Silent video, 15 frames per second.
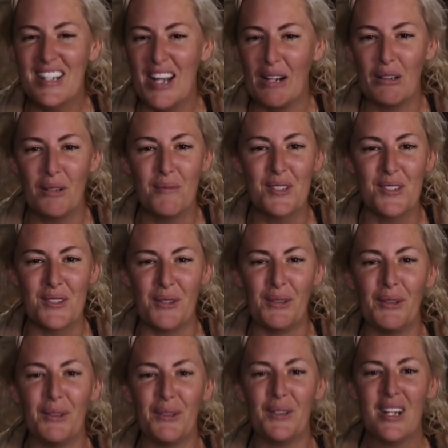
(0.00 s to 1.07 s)

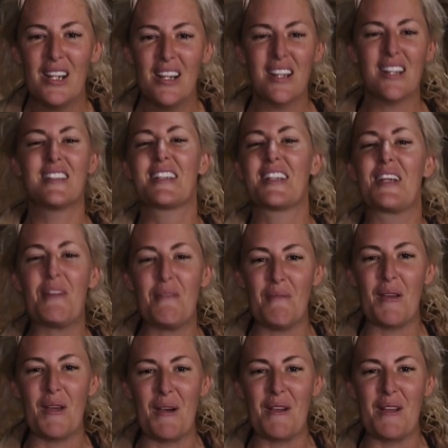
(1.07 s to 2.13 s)
tiramisu. It's gonna
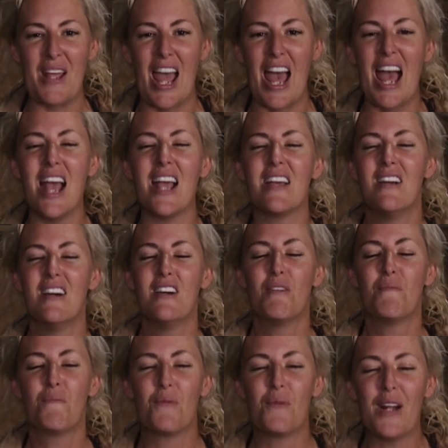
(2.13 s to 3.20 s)
be okay.
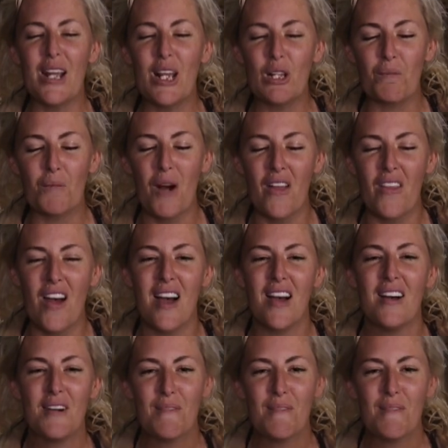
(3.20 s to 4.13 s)
Breathe, brother,